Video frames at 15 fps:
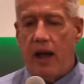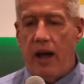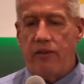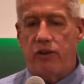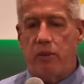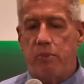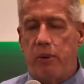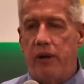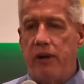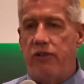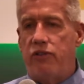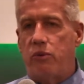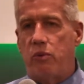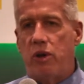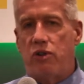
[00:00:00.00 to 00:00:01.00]
as the
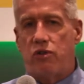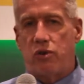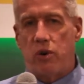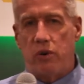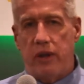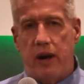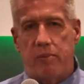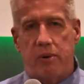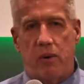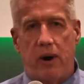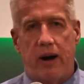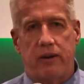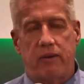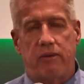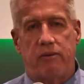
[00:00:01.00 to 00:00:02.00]
police withdrew their
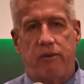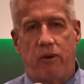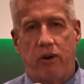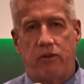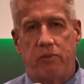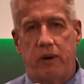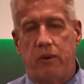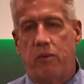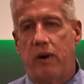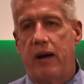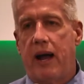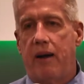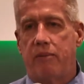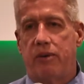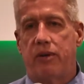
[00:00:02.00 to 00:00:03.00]
proactive enforcement,
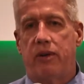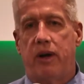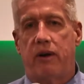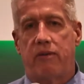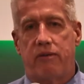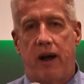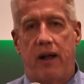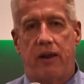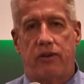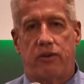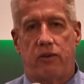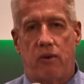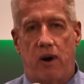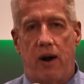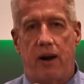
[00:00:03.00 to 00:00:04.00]
what happened to the
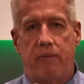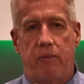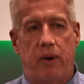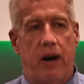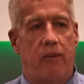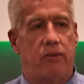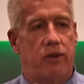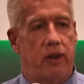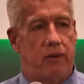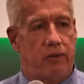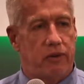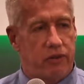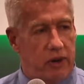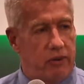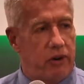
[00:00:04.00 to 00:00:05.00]
violence crime? What happened to
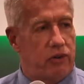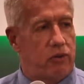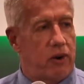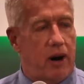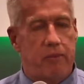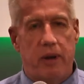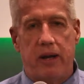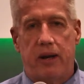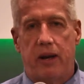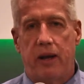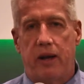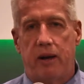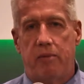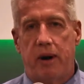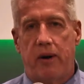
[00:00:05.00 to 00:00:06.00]
the serious crime rate
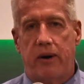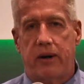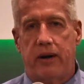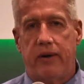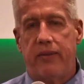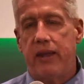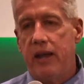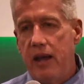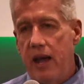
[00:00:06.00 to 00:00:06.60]
in America?